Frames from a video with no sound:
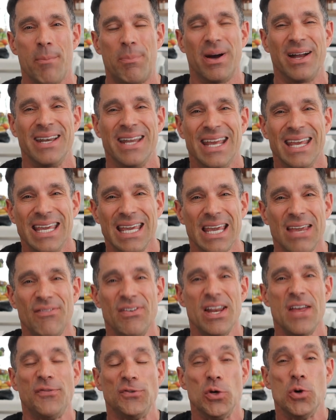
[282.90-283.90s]
But
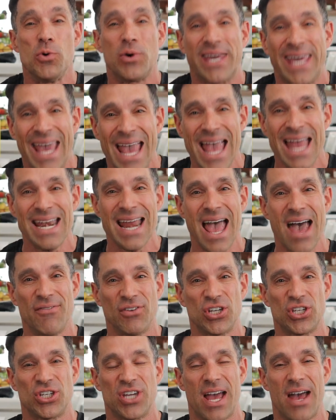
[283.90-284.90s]
even if you can have
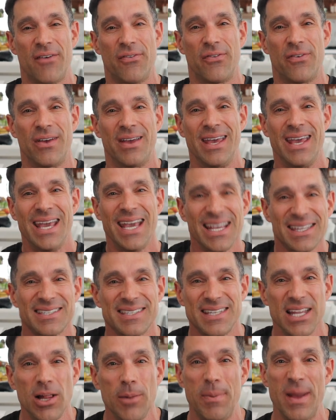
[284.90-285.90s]
a chef, It's
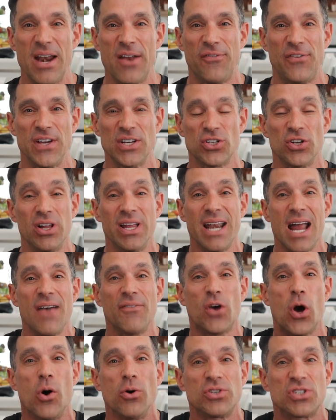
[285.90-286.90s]
still beneficial, and
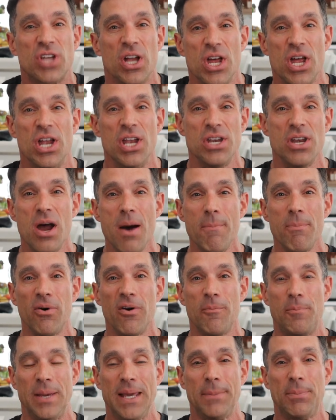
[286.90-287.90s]
I've coached a
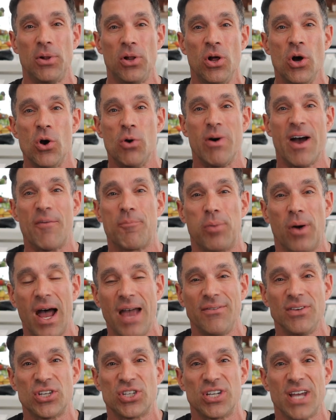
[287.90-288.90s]
number of people who have
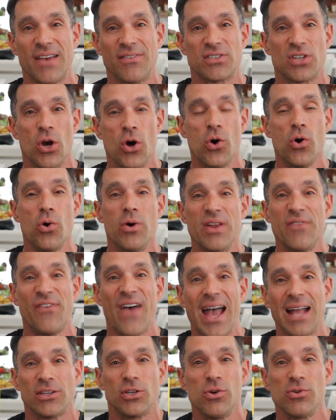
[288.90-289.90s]
private chefs who in
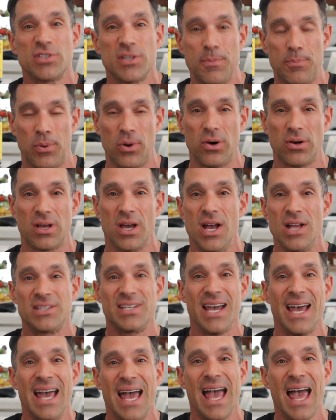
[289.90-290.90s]
fact use the book
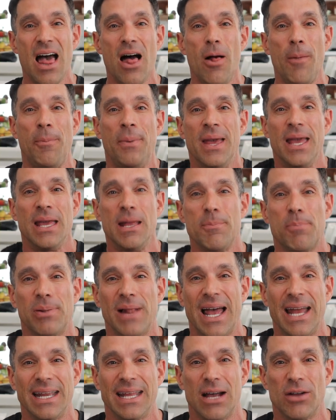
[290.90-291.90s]
to help in
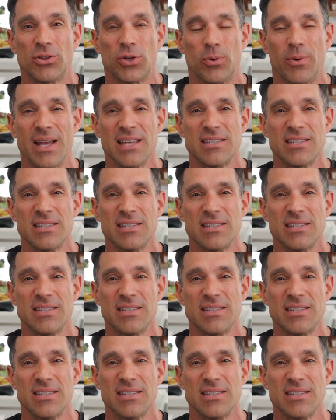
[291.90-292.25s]
planning out their